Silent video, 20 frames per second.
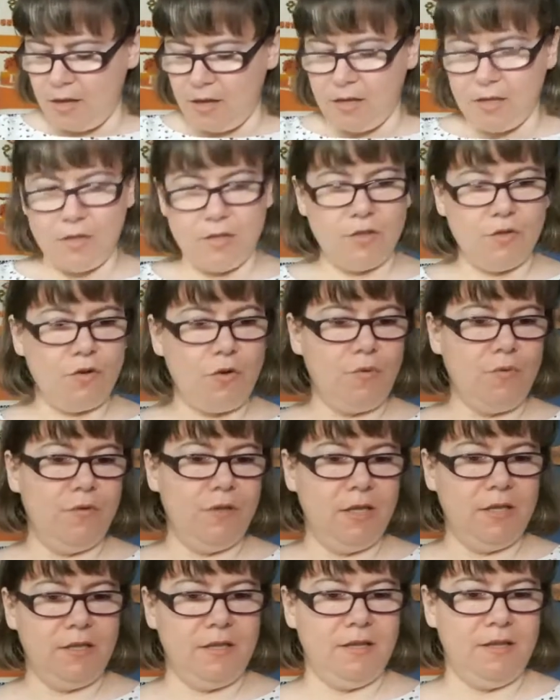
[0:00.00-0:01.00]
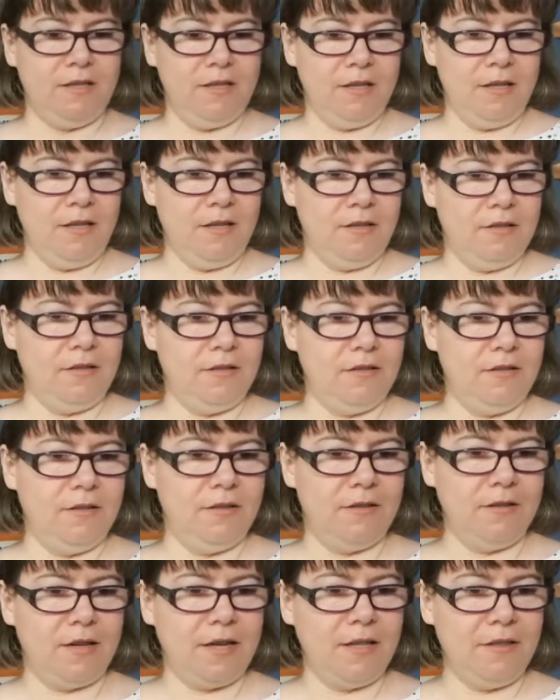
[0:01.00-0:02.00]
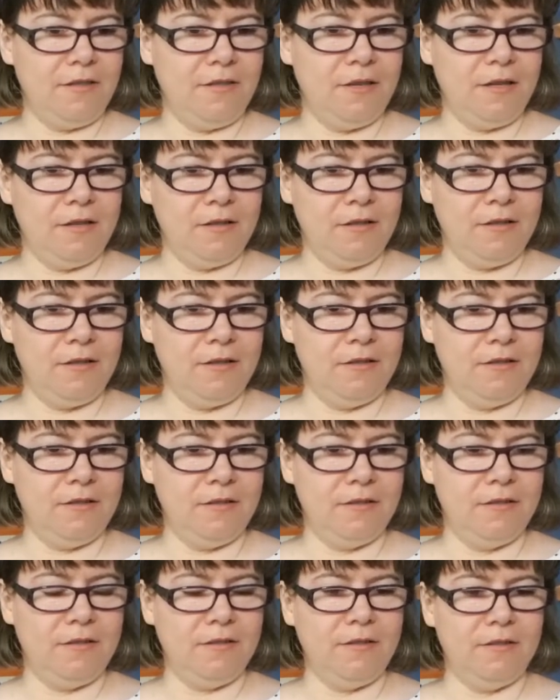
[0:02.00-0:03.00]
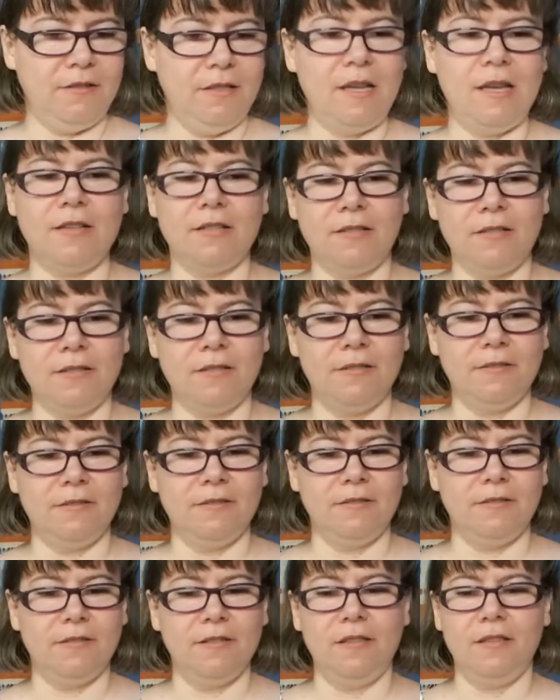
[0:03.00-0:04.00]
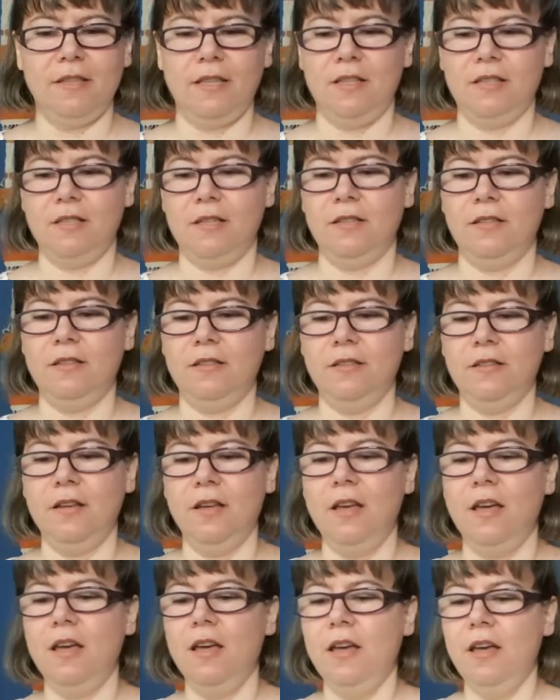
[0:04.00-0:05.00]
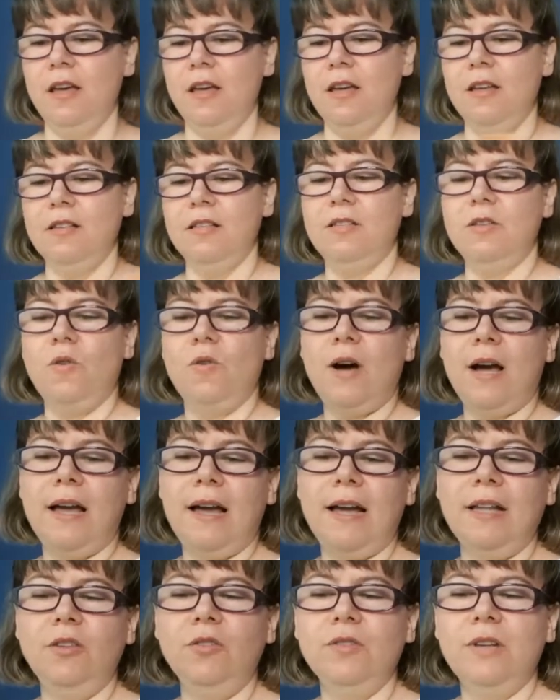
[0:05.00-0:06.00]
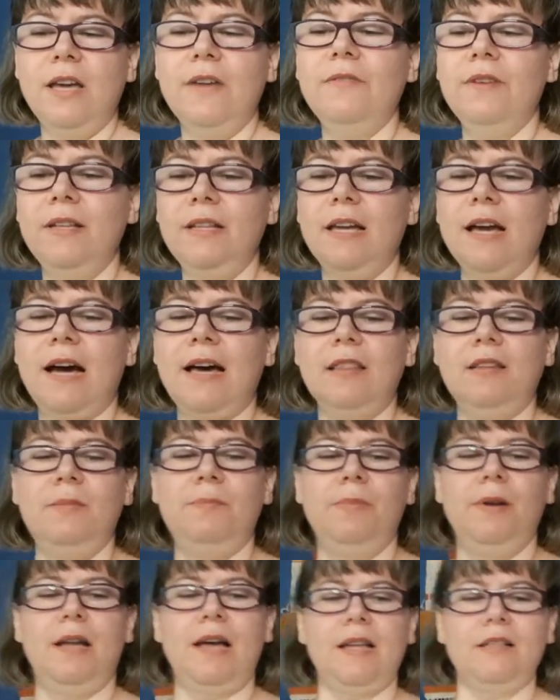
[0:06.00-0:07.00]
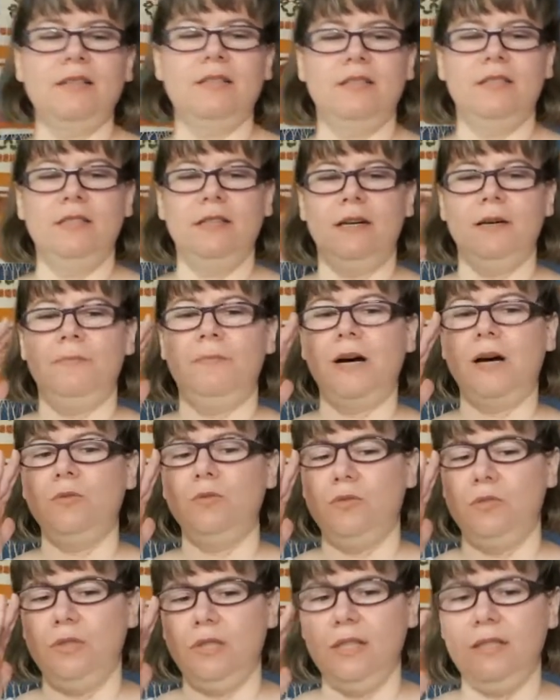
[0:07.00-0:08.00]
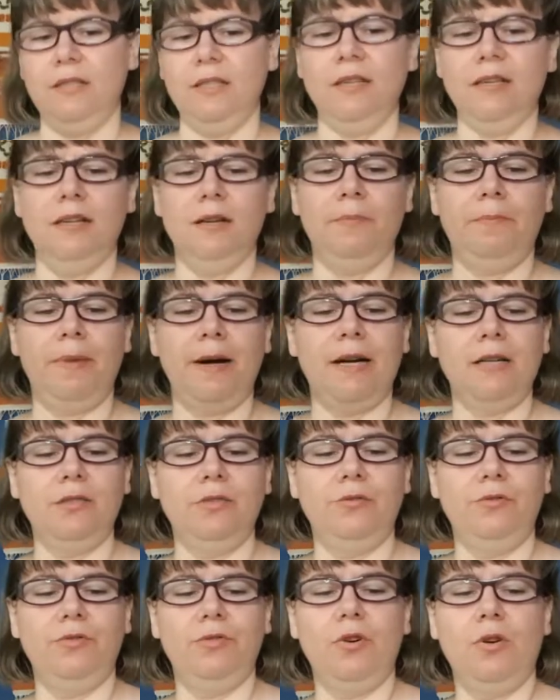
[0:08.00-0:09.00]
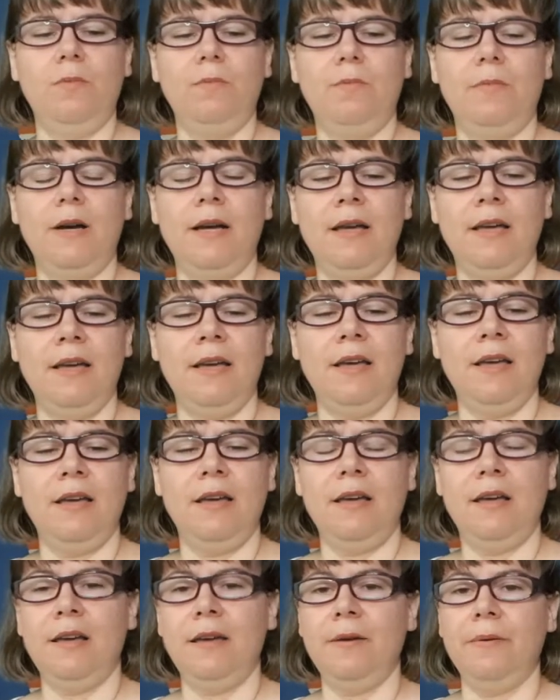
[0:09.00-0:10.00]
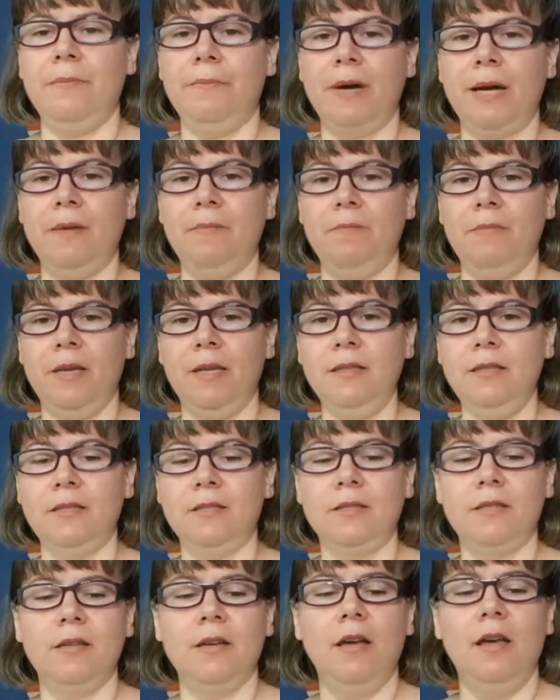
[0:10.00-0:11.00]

So this is it, I think. Yes, that's it. So I don't have any other plans about knitting apart from my mitts,